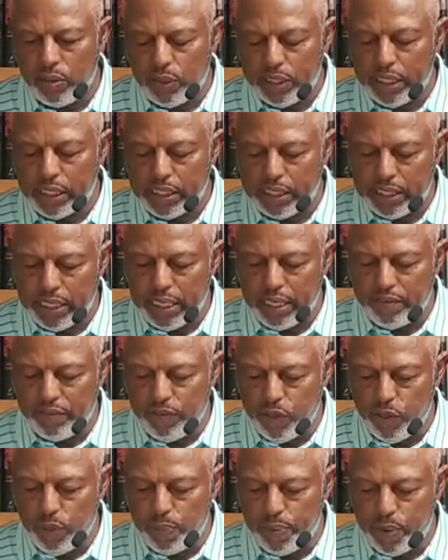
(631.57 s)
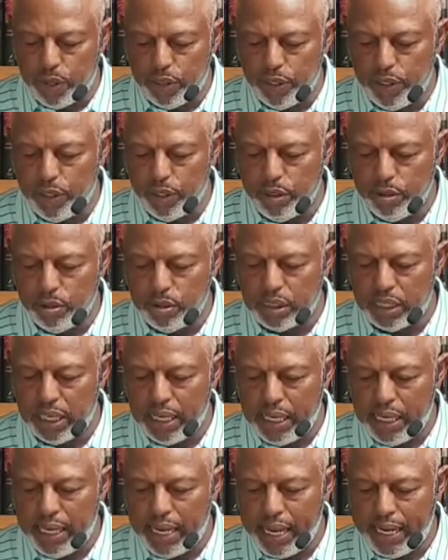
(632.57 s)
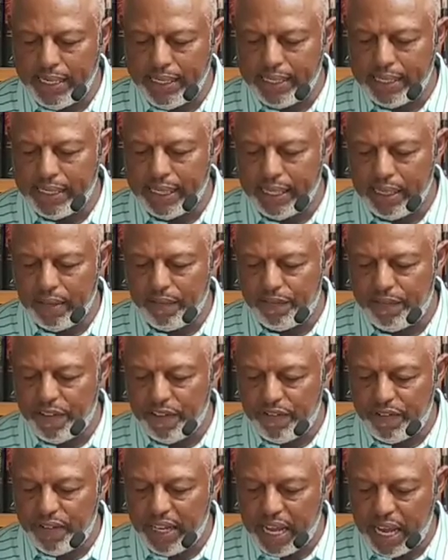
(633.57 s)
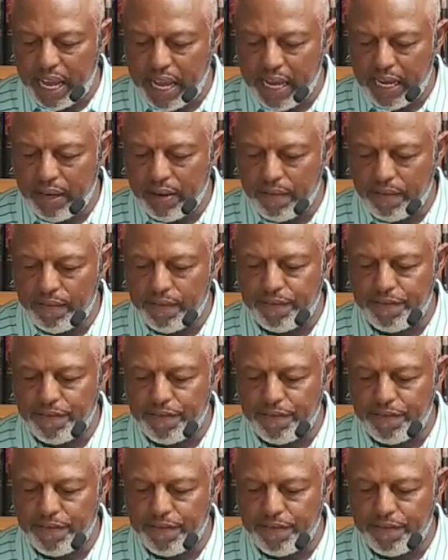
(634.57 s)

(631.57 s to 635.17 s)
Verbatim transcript: with the city of Newport News in 1958,